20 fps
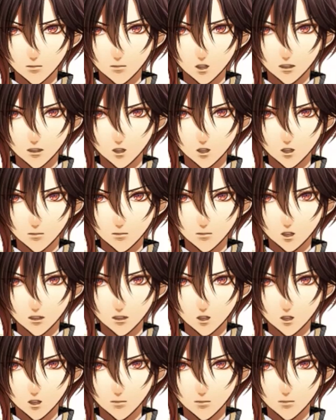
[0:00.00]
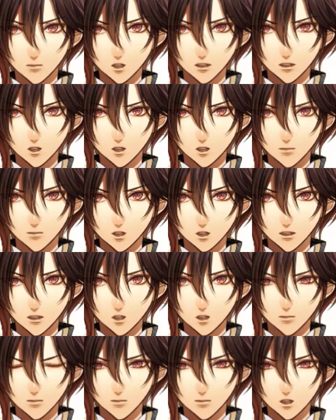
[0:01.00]
I have to tell mine to reconsider
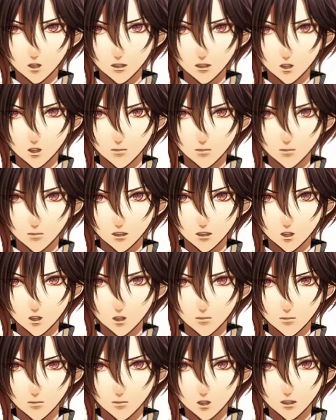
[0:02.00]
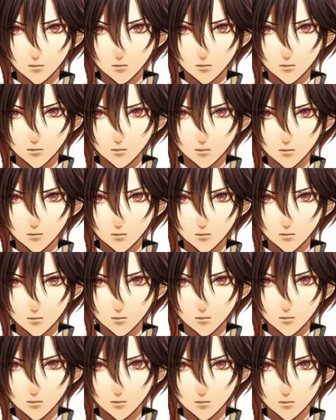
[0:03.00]
wearing her yukata, or she'll definitely
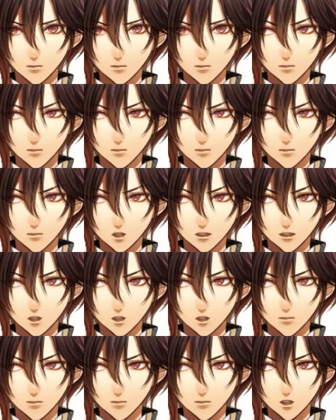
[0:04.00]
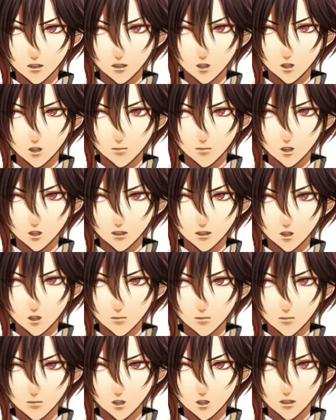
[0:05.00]
catch a cold.
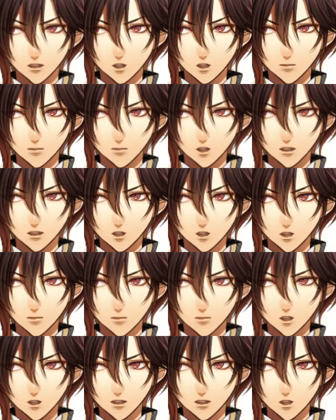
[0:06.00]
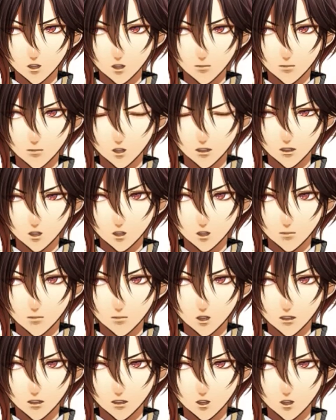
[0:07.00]
Ah, wait. I don't even
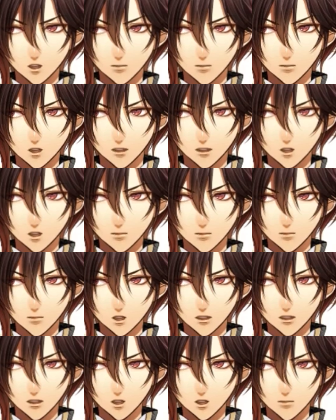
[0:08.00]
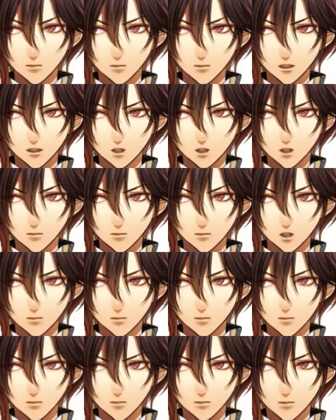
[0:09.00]
have to do that.
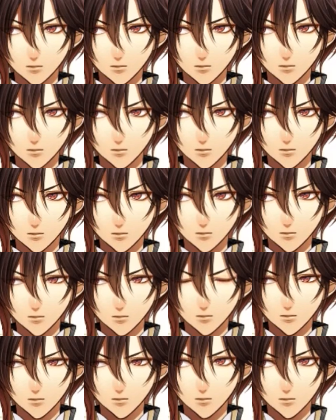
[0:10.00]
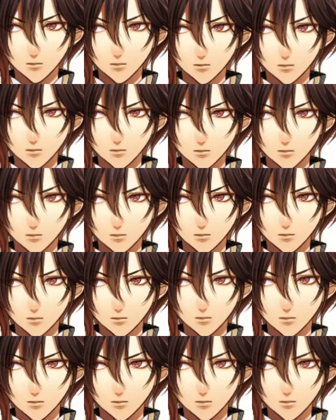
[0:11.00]
If it's after work, then she won't have time
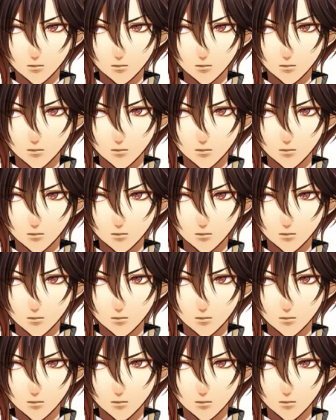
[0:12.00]
to change.